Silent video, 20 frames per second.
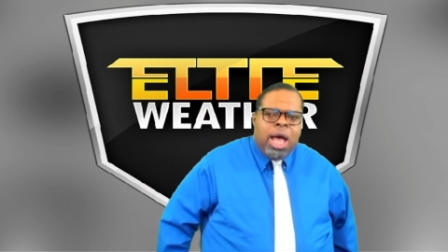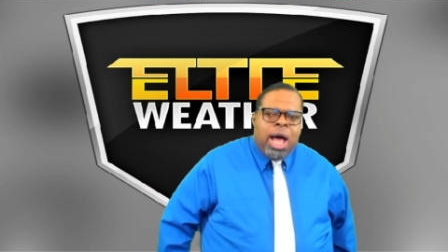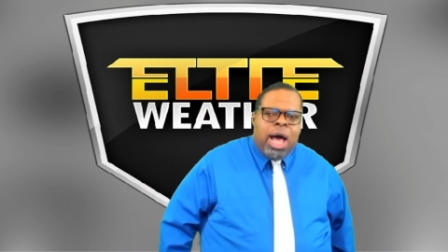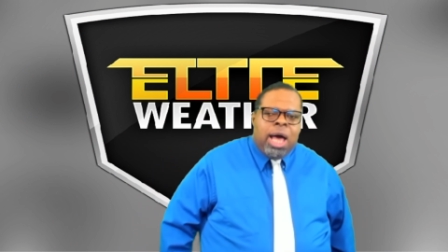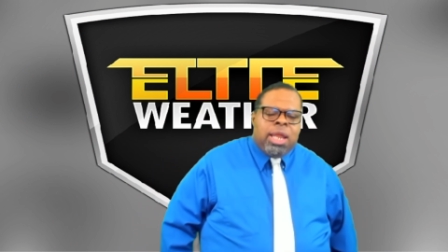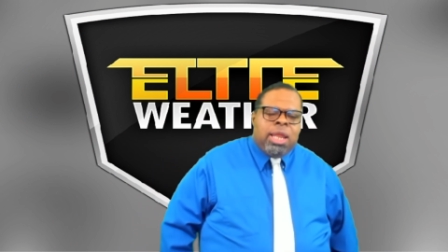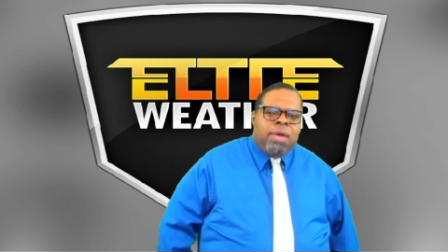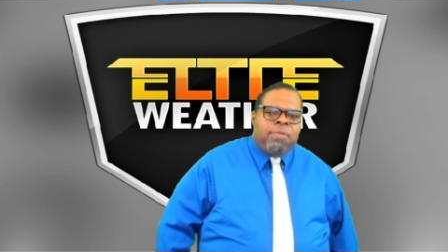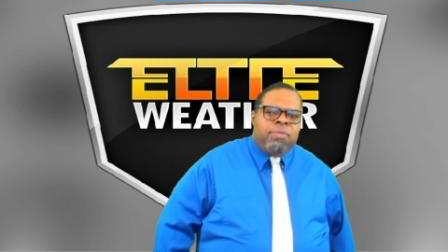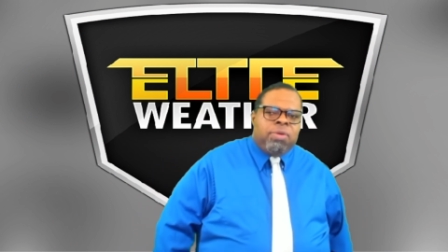
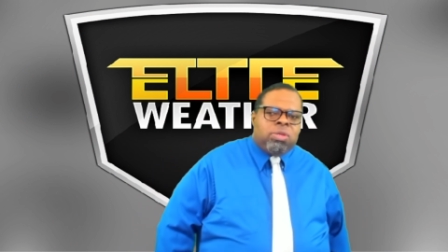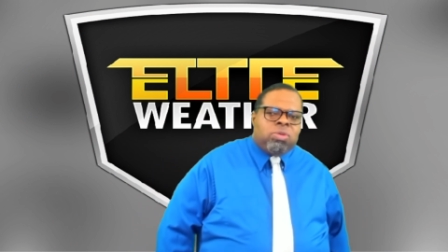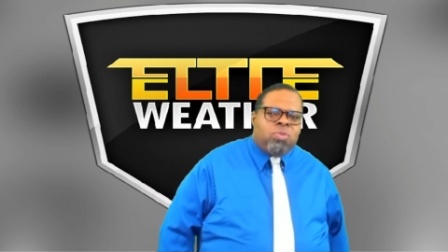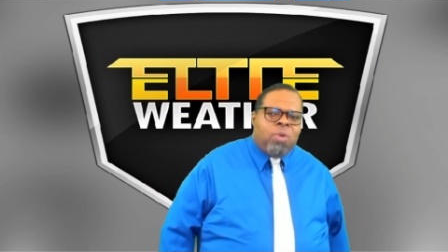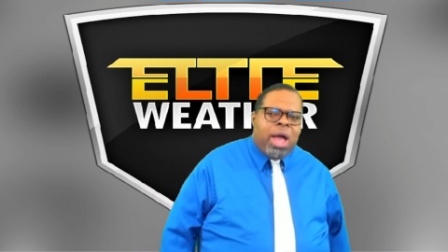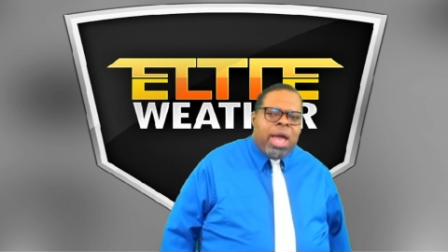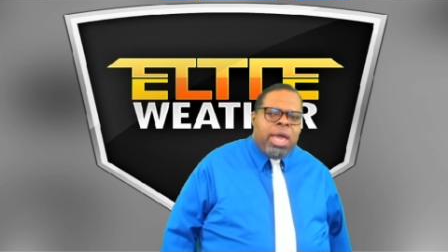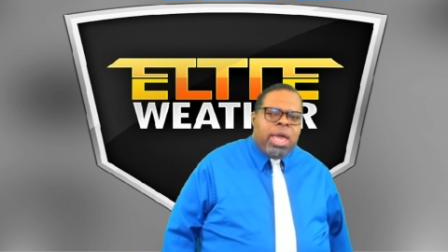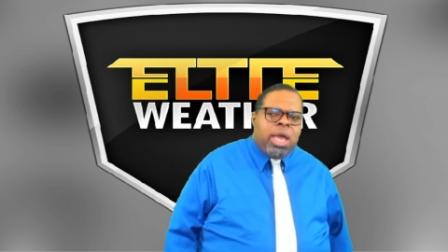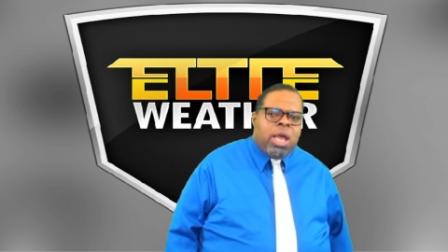Leave it
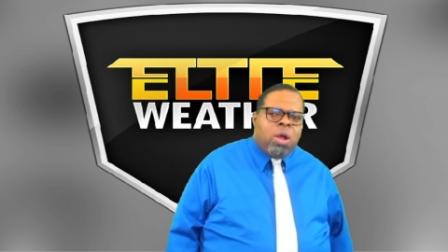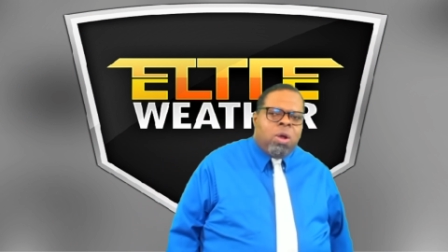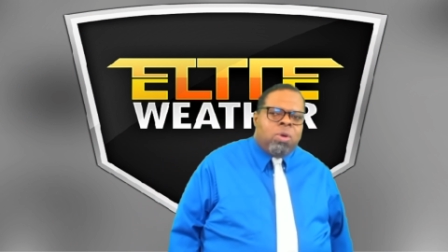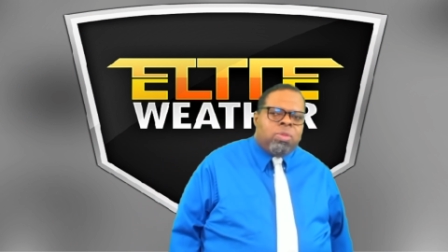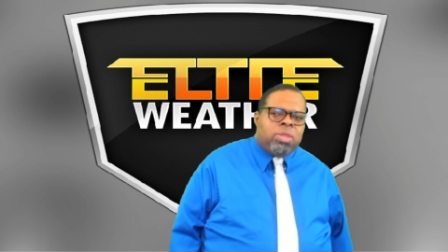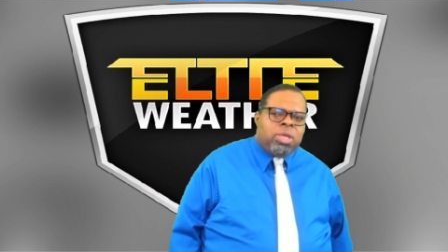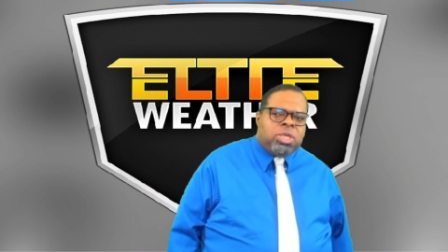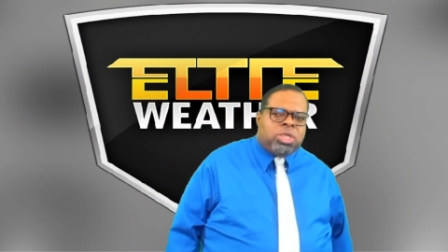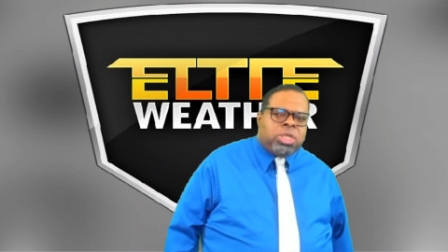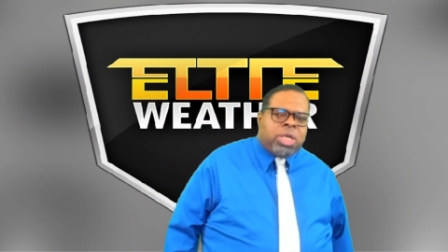right here
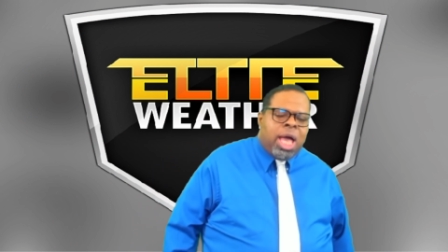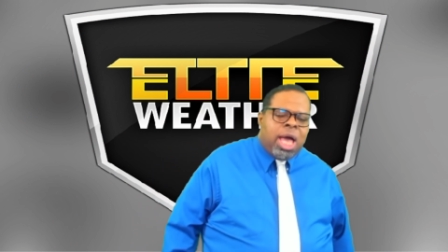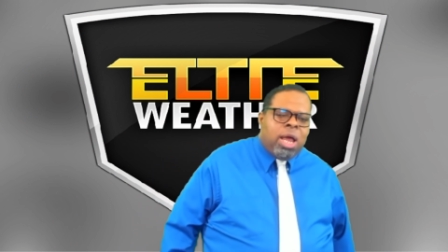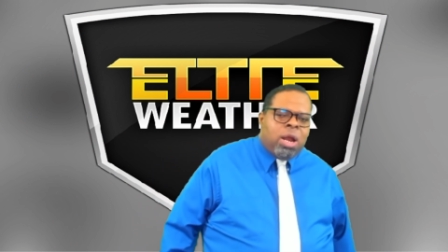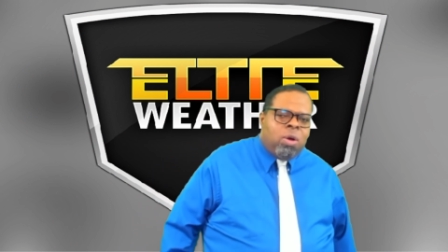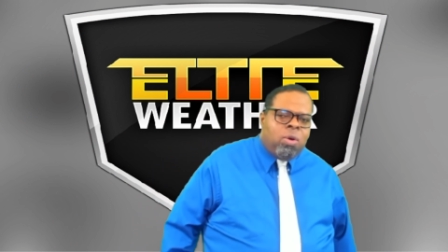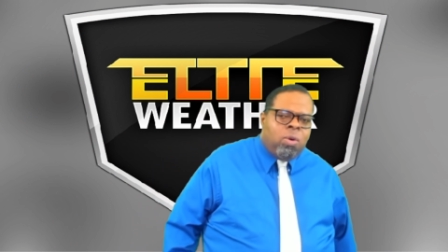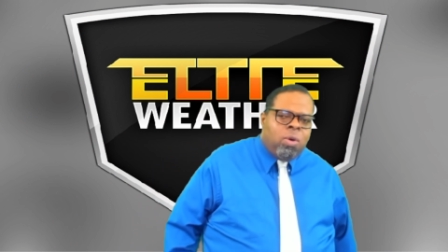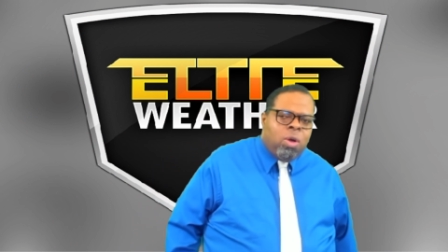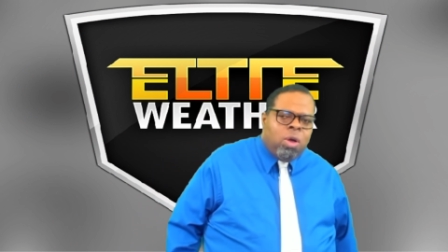on this
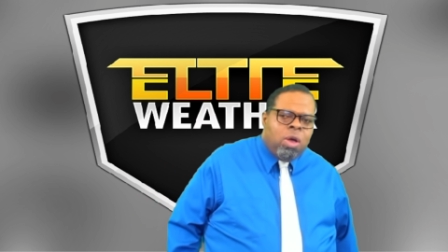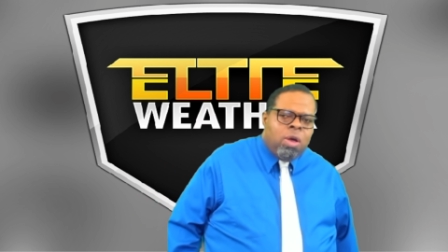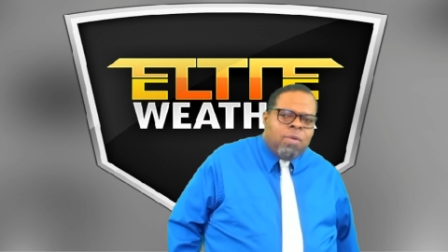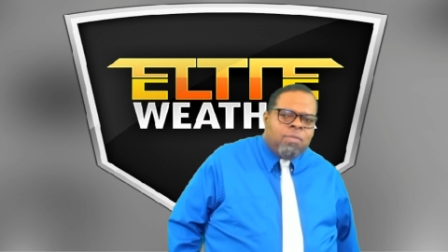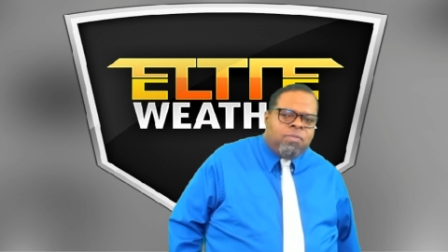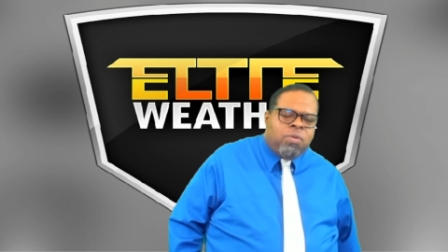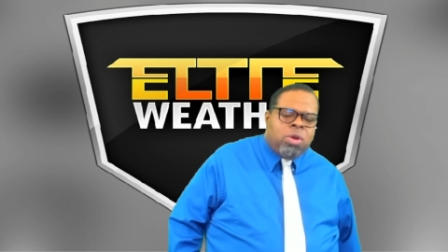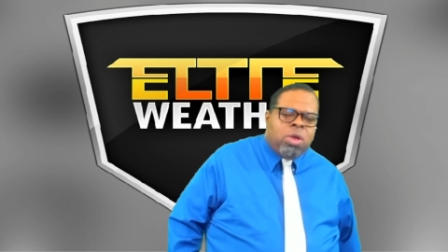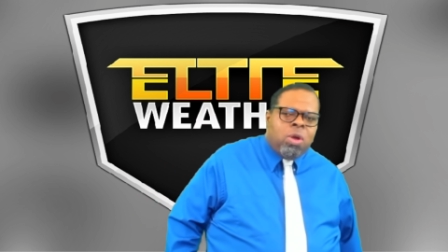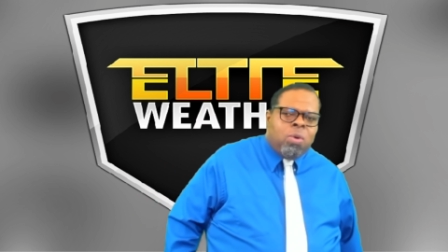channel
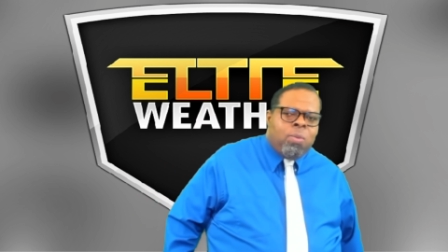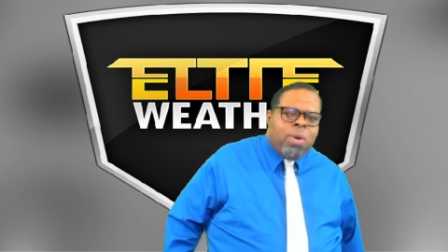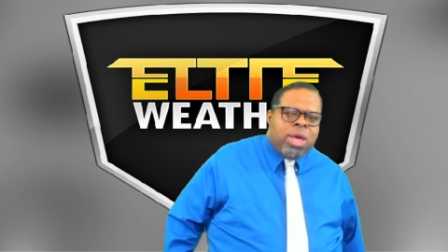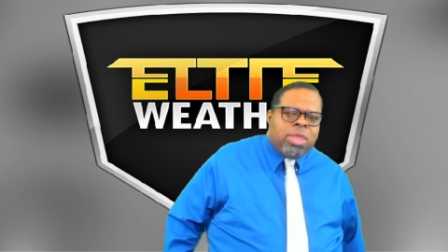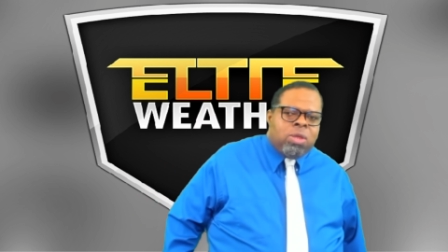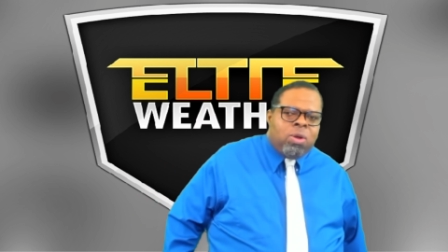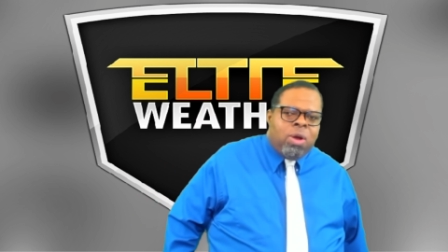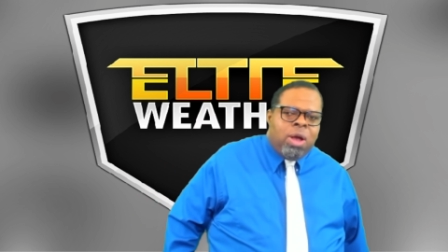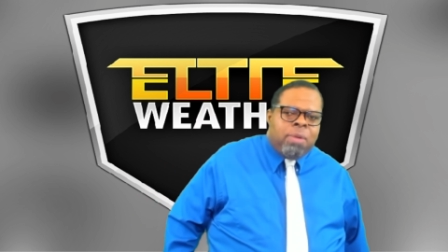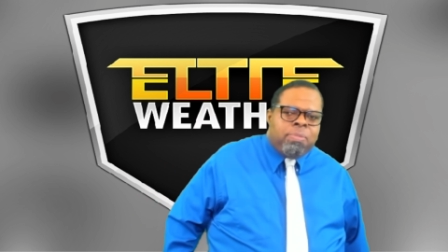for your
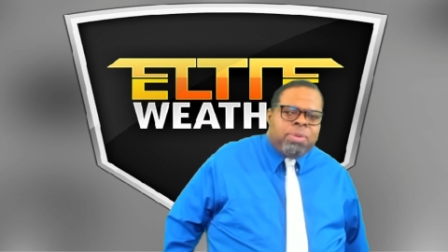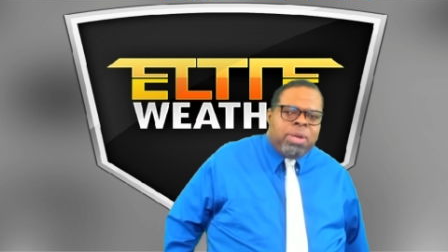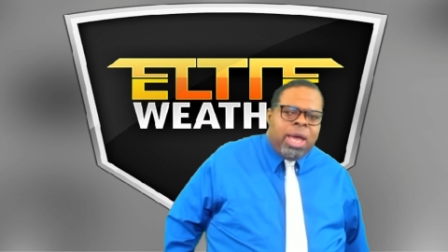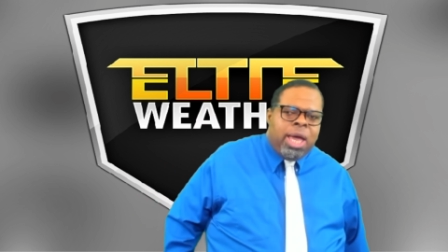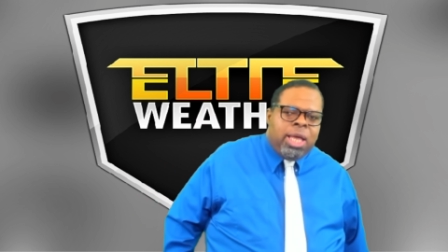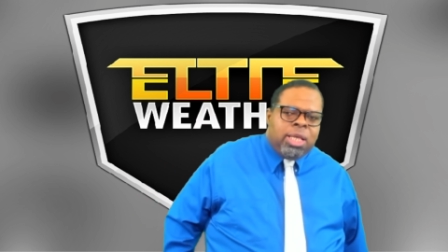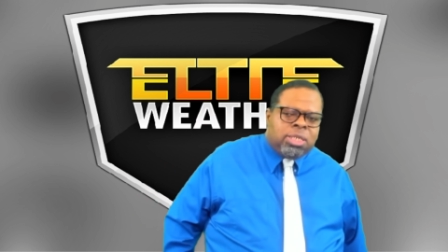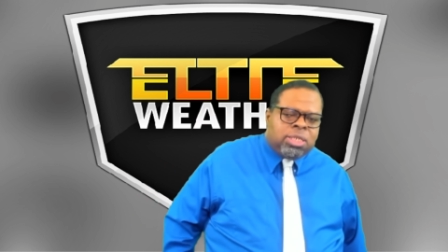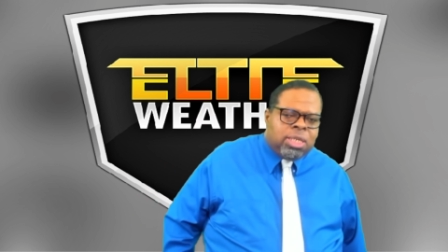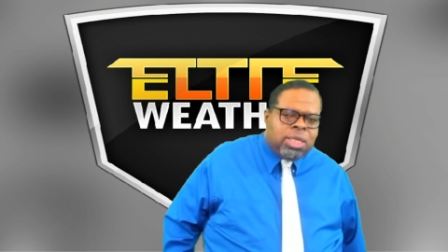weather
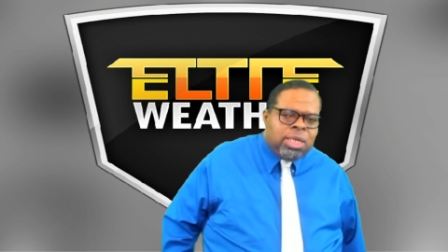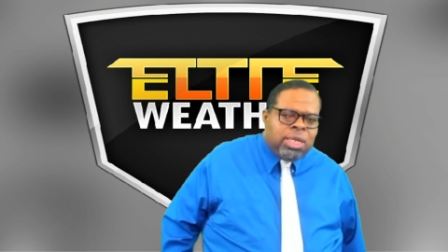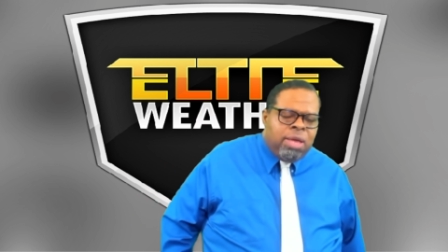updates.